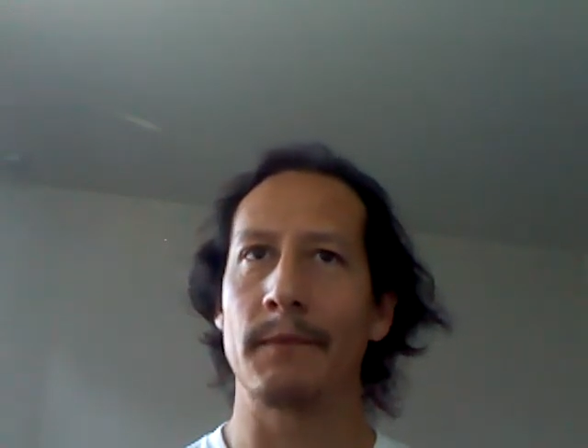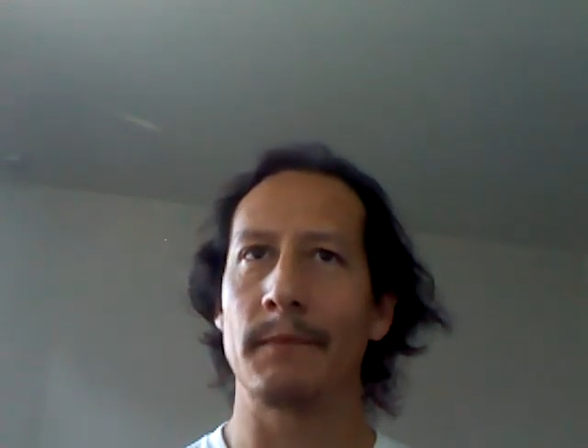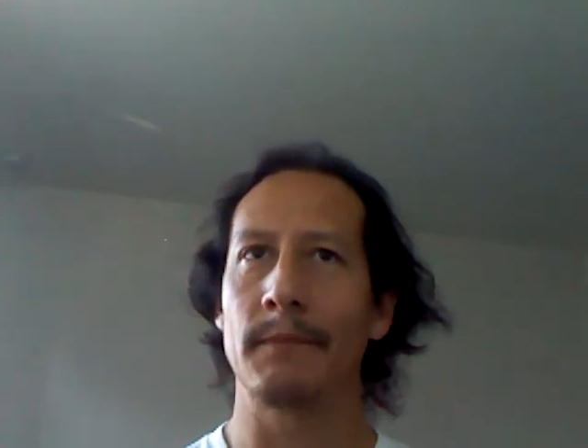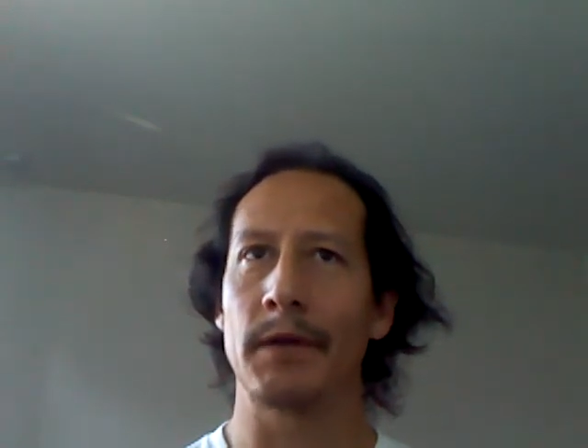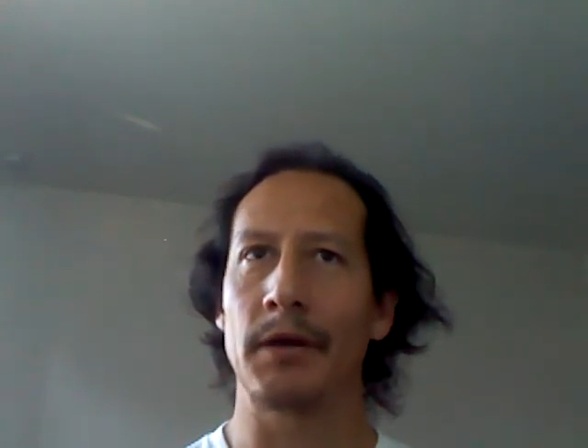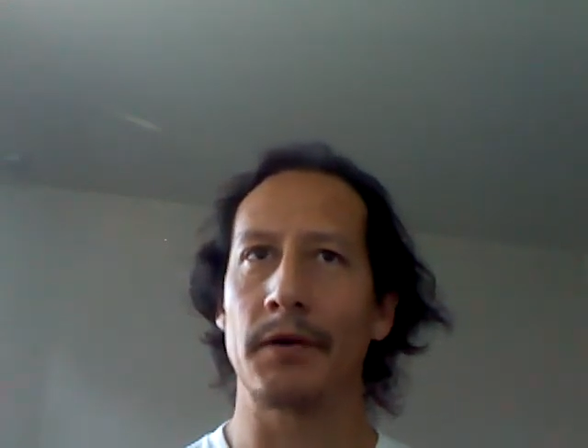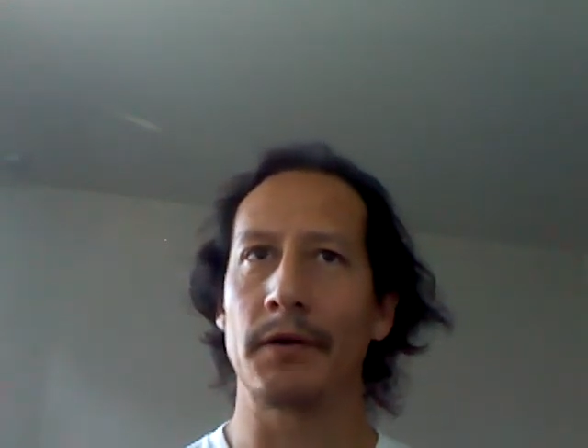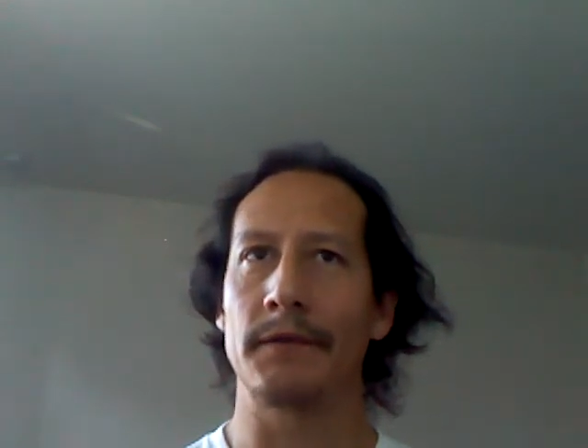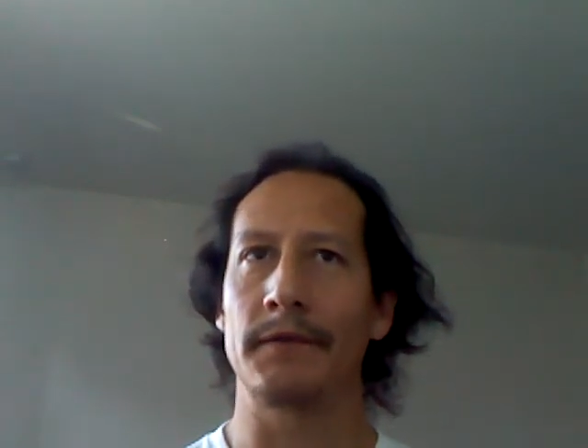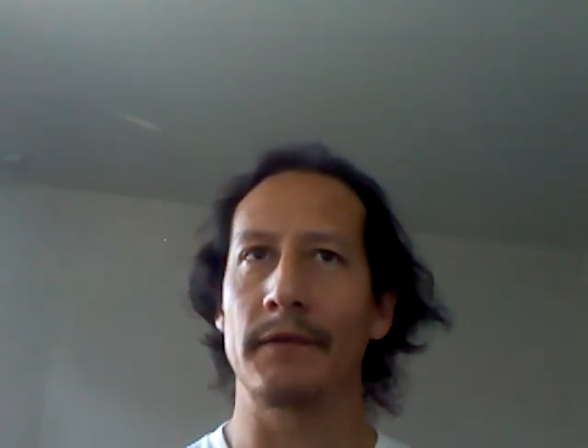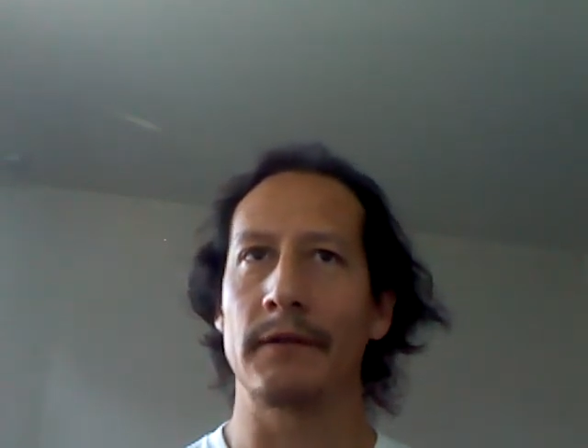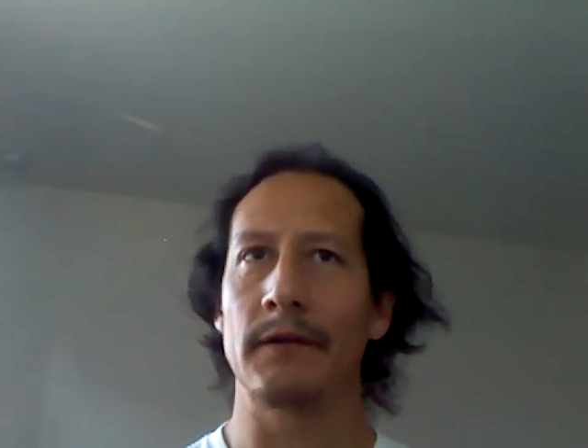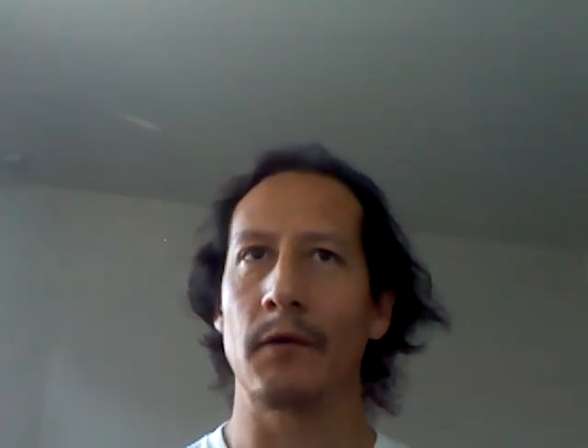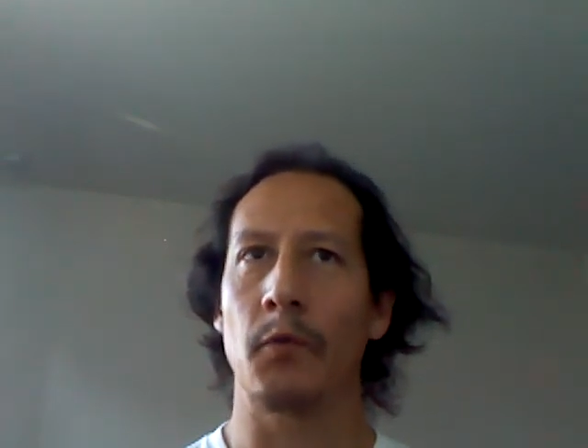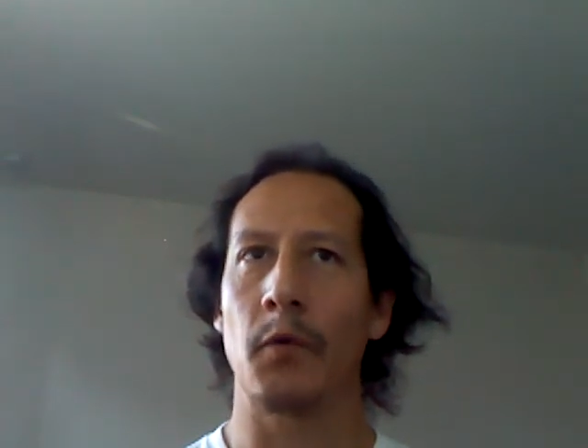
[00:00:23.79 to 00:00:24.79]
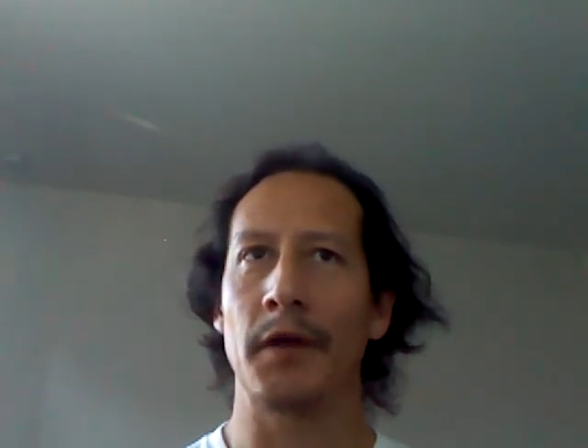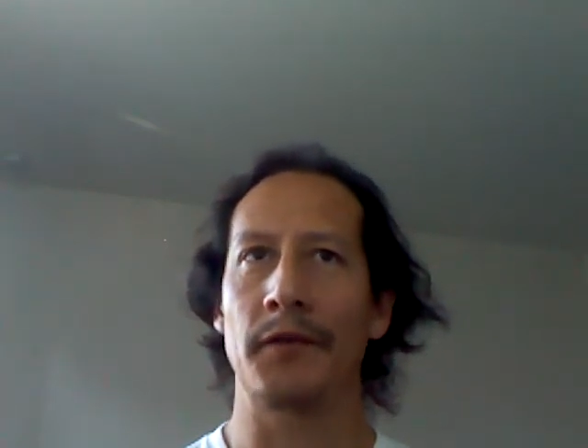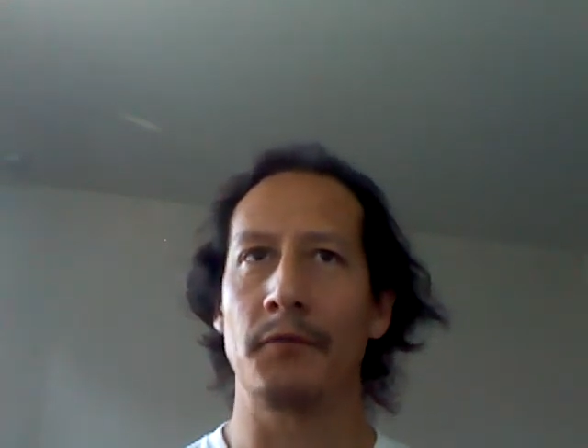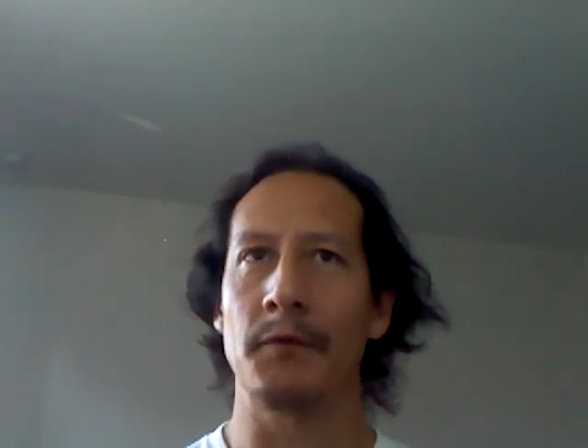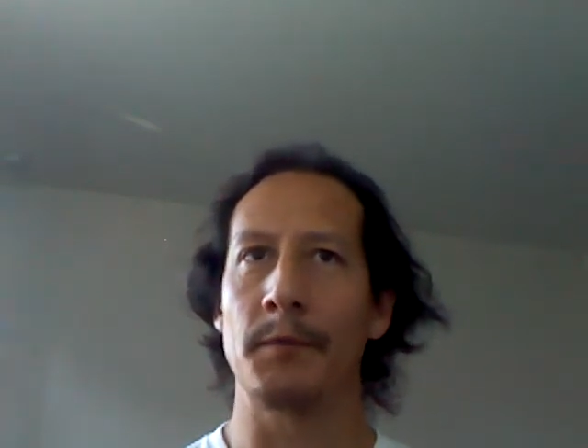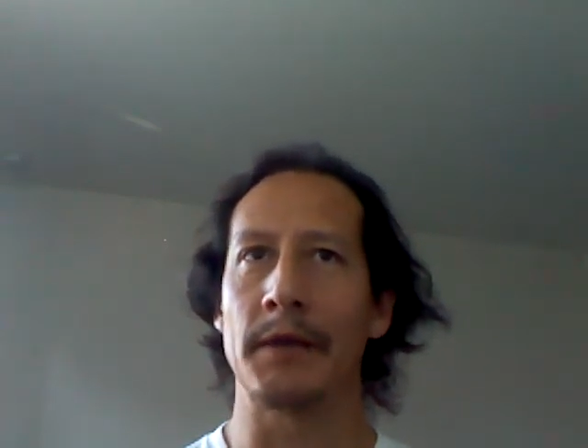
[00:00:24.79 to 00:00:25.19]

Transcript: because in the West we